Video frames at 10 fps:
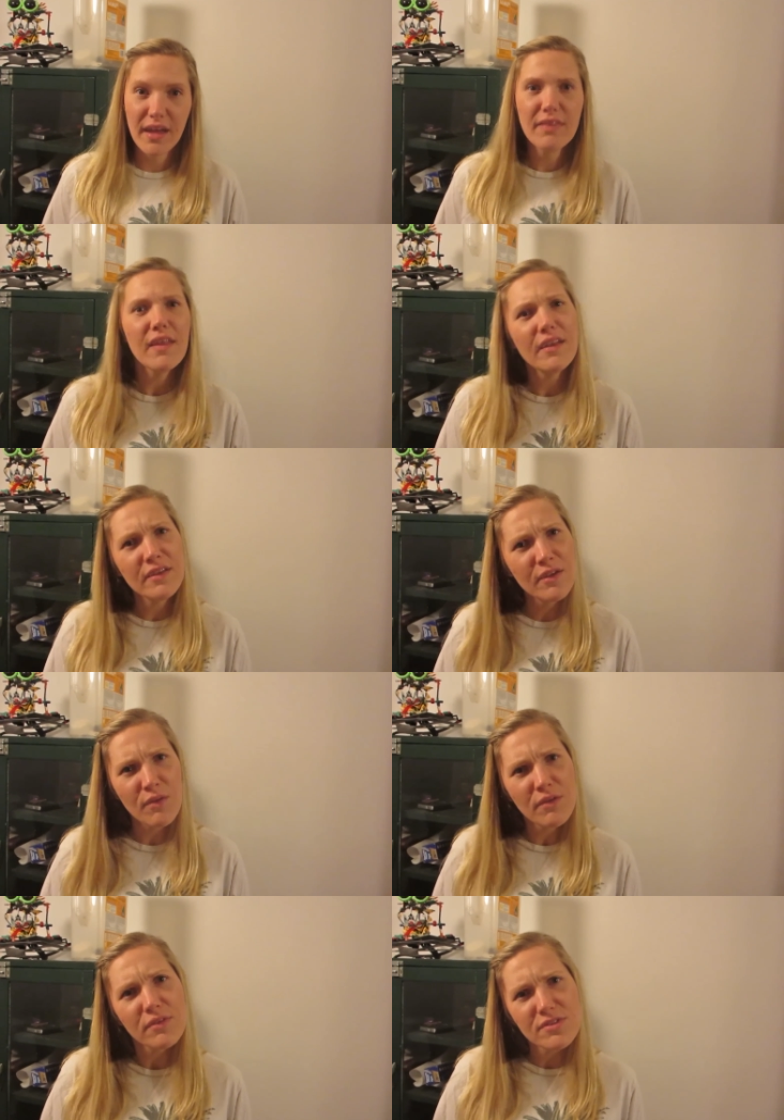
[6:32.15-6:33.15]
And then, you know
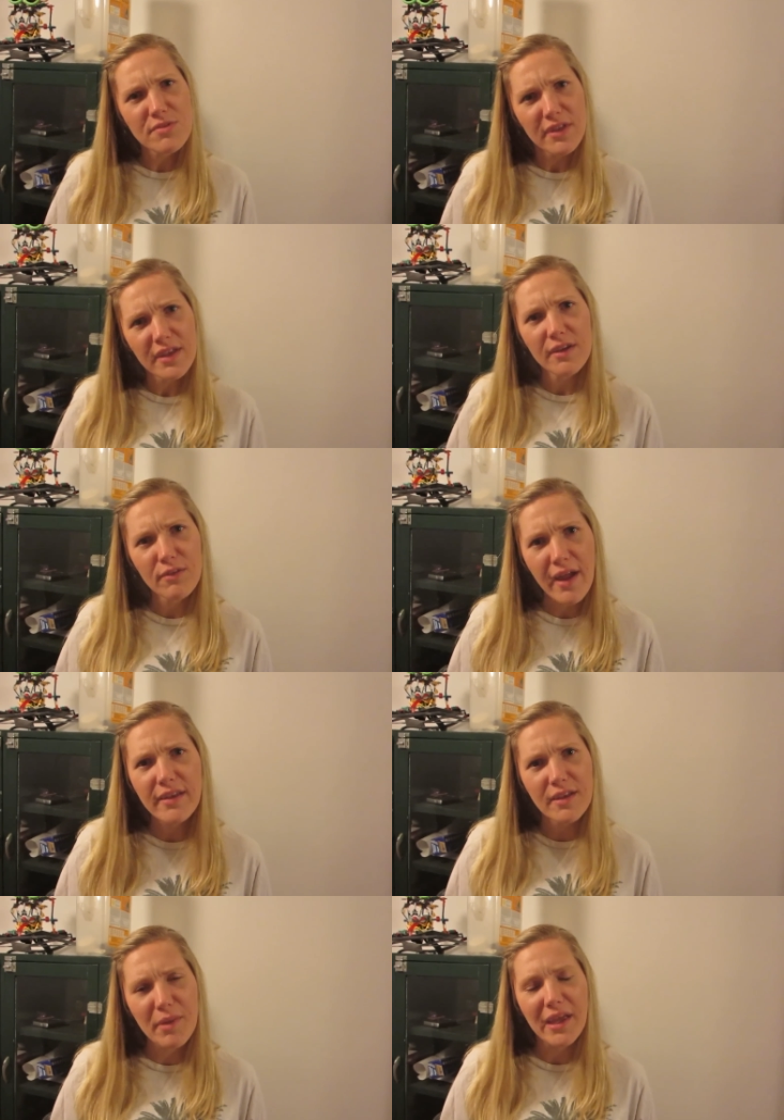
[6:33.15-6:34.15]
what was really
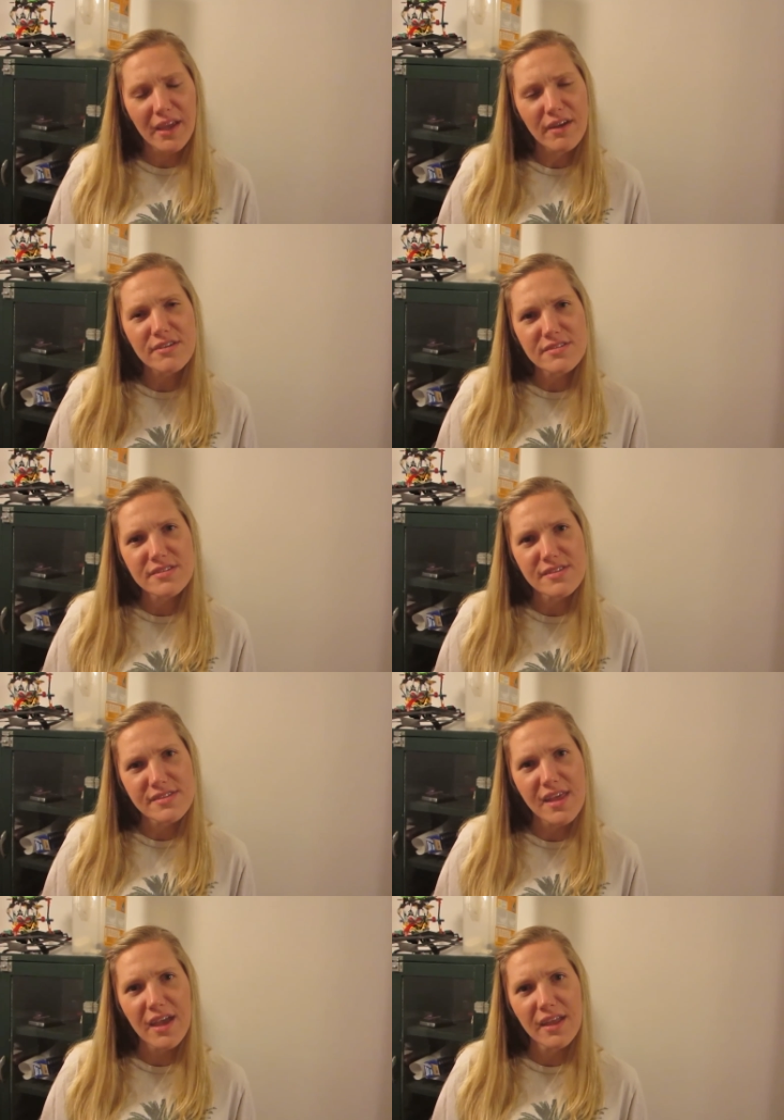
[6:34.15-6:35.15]
grinding my gears is
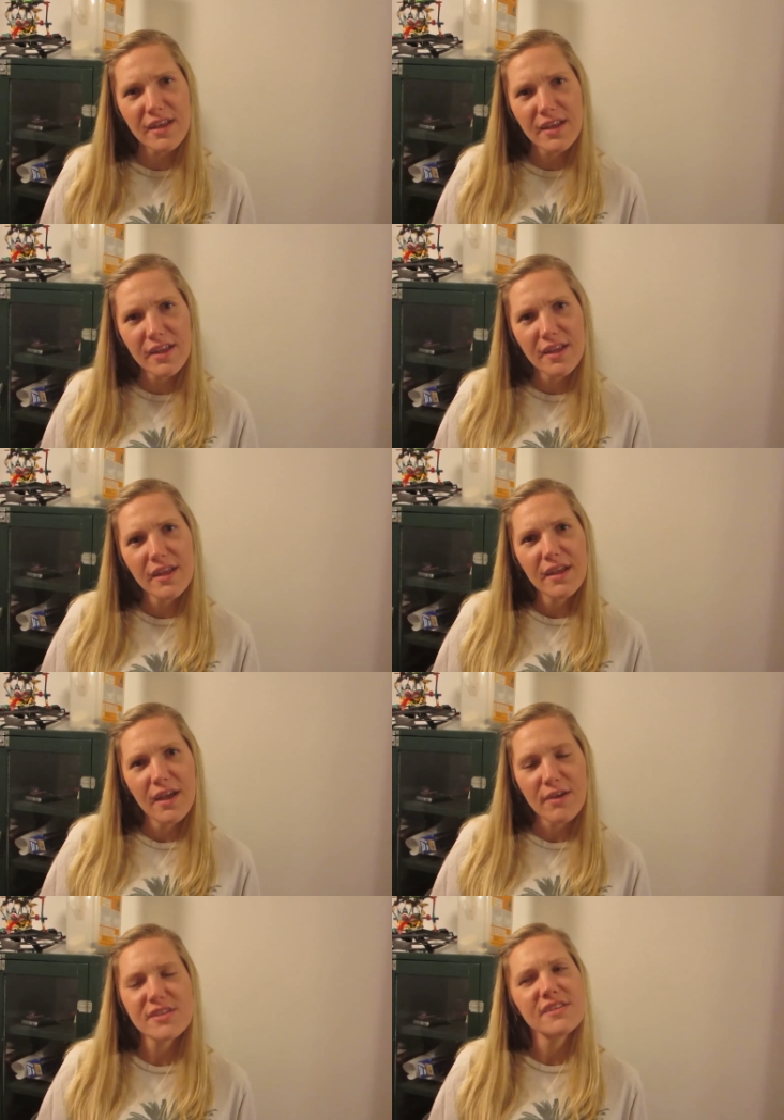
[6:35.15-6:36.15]
that,
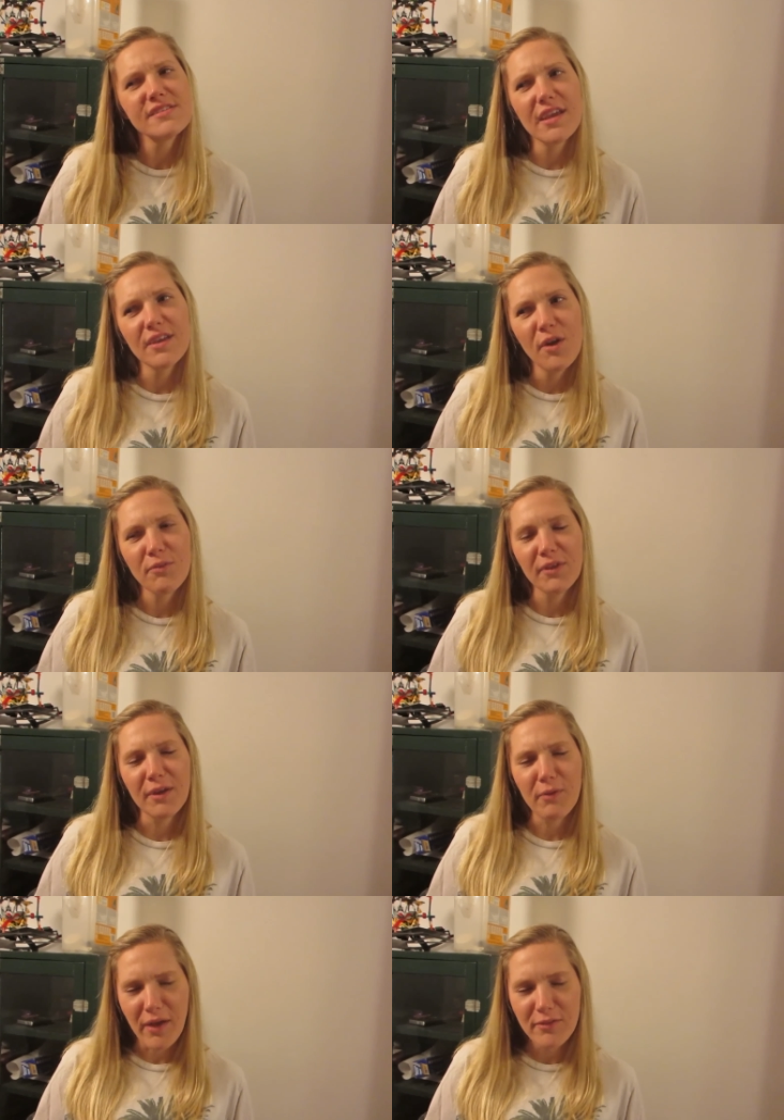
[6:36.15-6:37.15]
I was gonna say, you know, what really
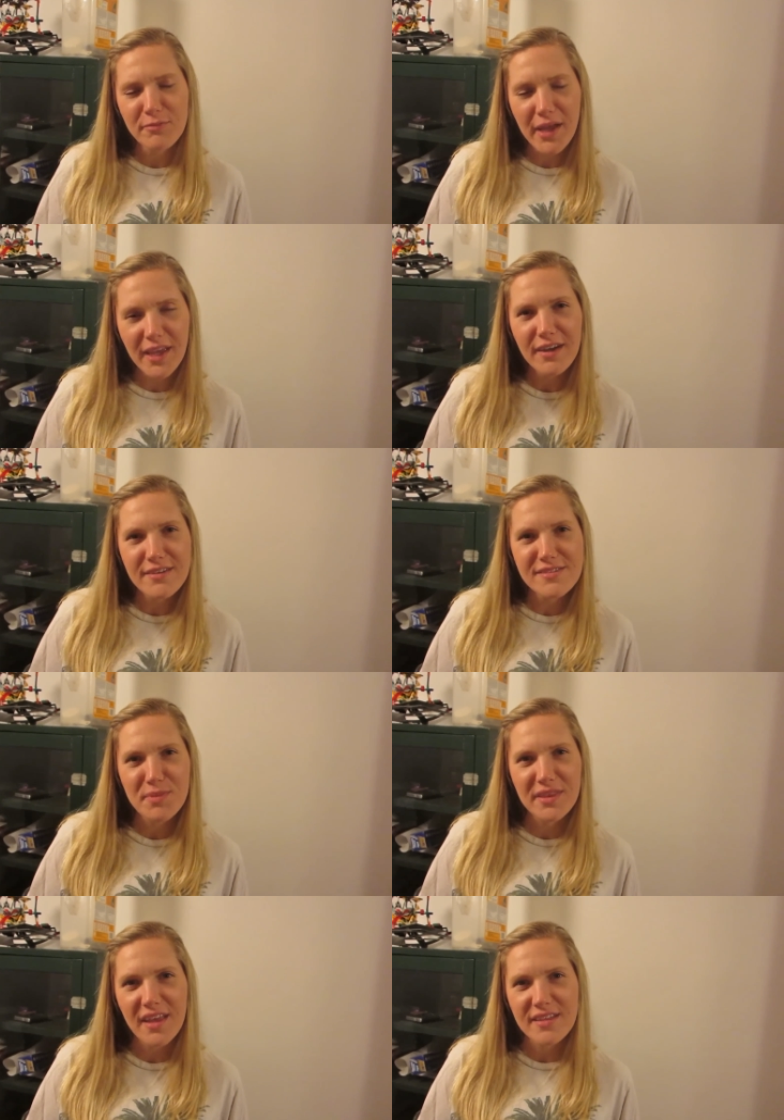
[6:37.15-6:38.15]
ground my gears,
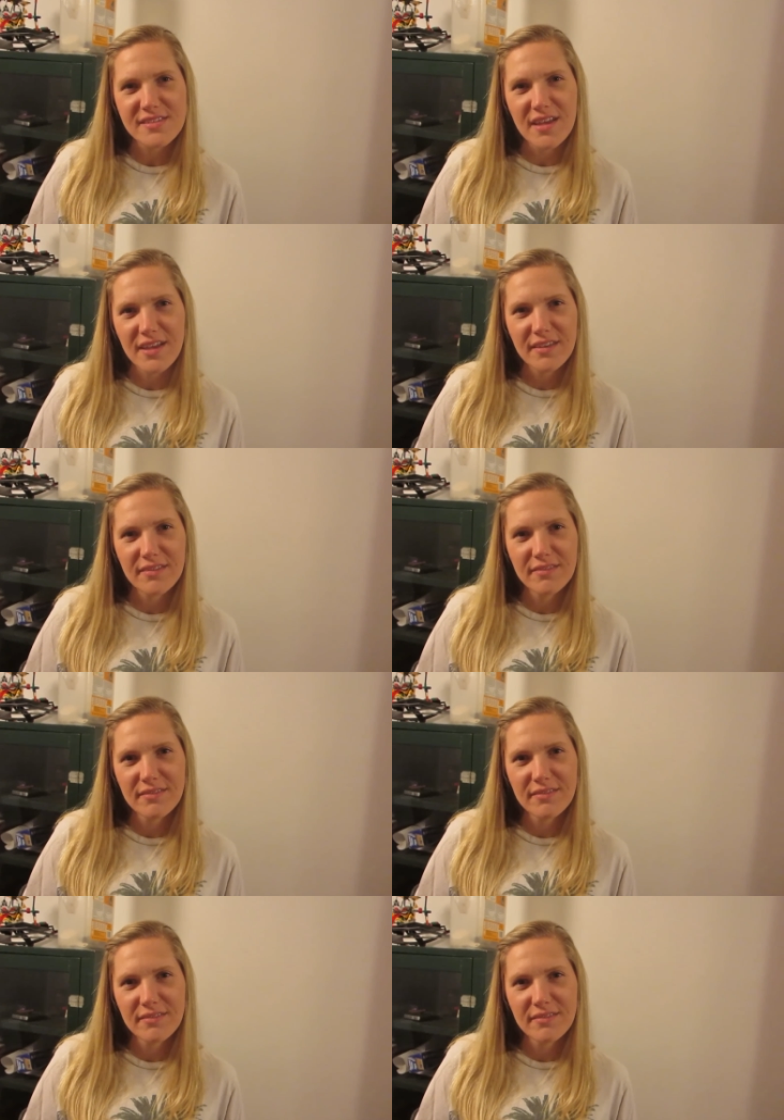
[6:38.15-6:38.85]
but that's not